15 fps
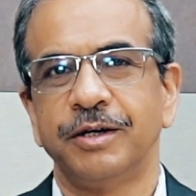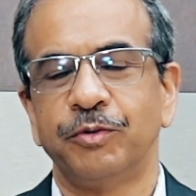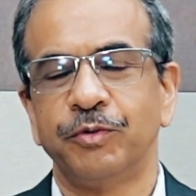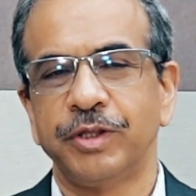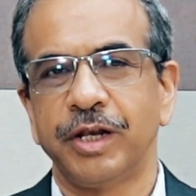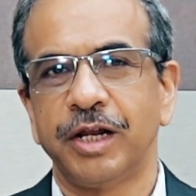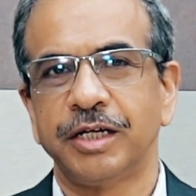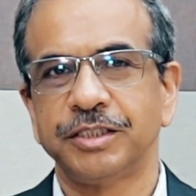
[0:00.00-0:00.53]

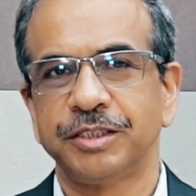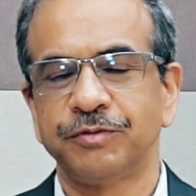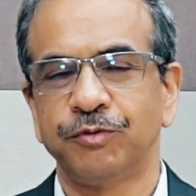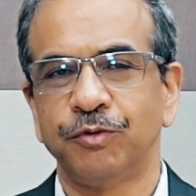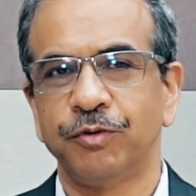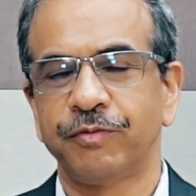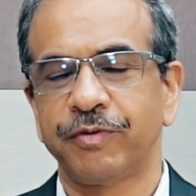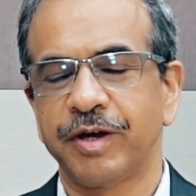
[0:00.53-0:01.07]
over the last
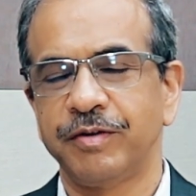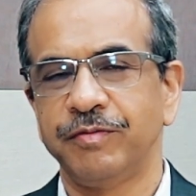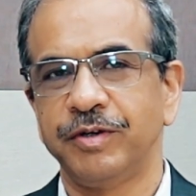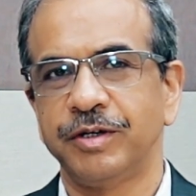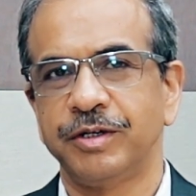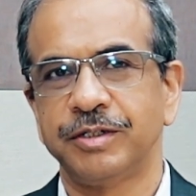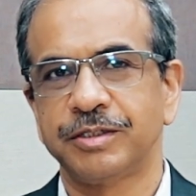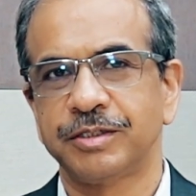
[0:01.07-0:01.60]
4 or 5
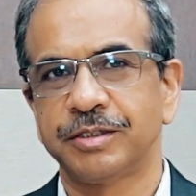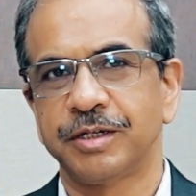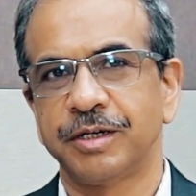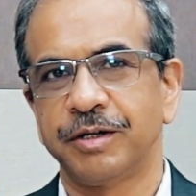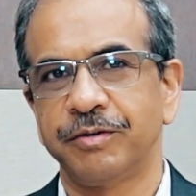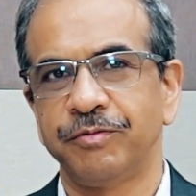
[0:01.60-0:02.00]
years.